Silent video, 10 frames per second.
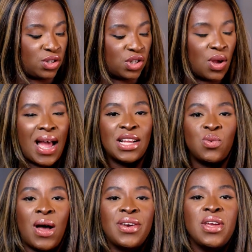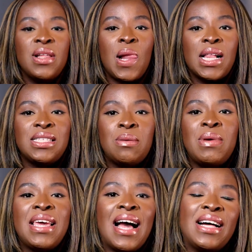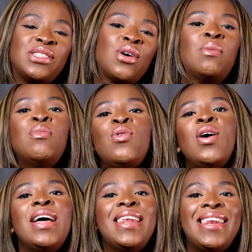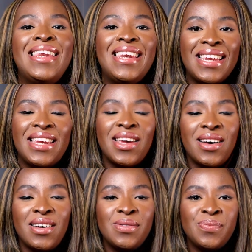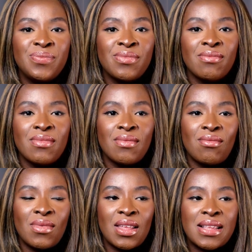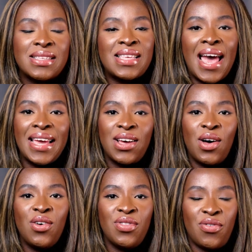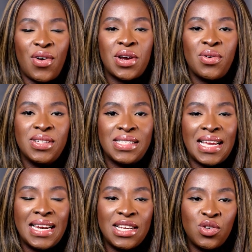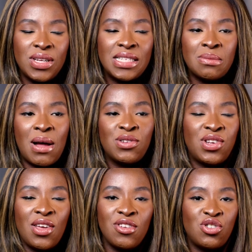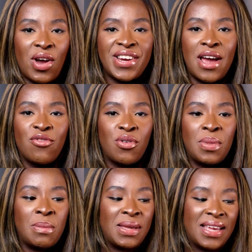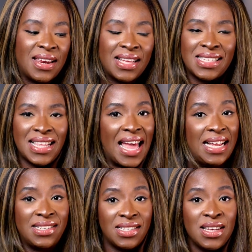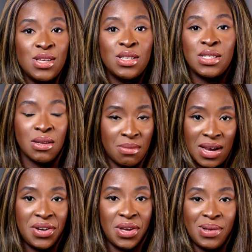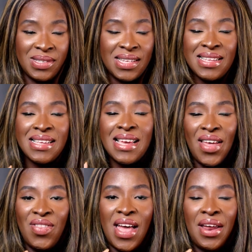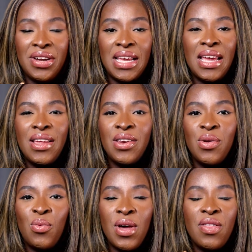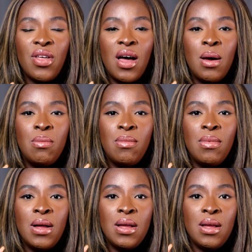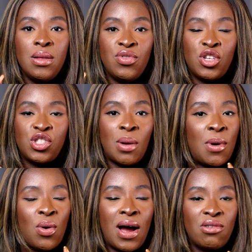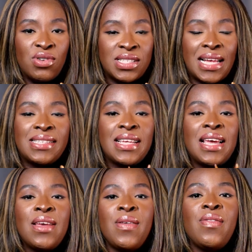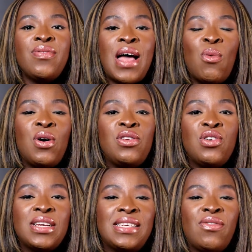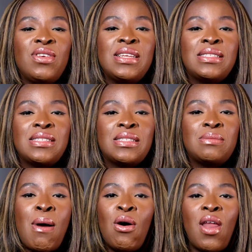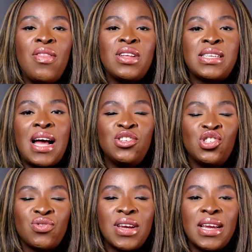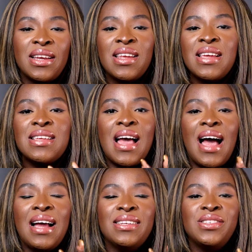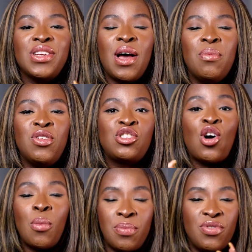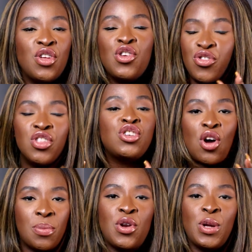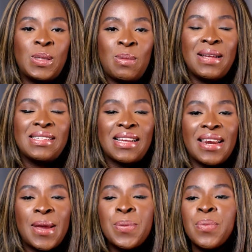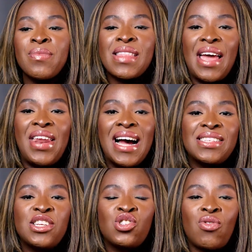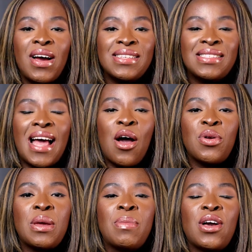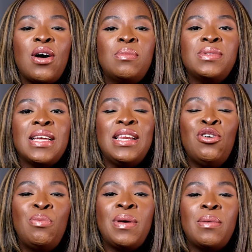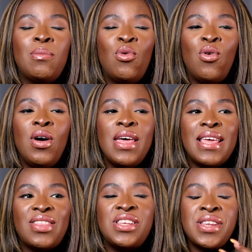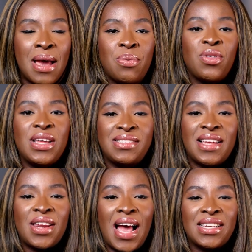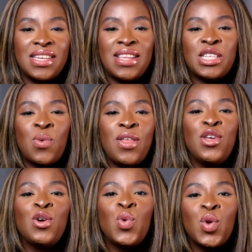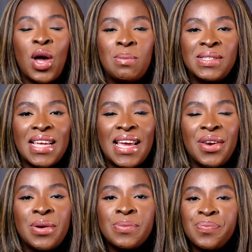So AJWAD to me has a more linear take on the fragrance. It literally smells like the dry down from the beginning to the end to my nose. And then in with the Summer Rasasi, that one you can definitely smell like the tangerine and the top notes basically. And as it dries down, it becomes a little bit more, the depth is then added. That's where the oud comes in.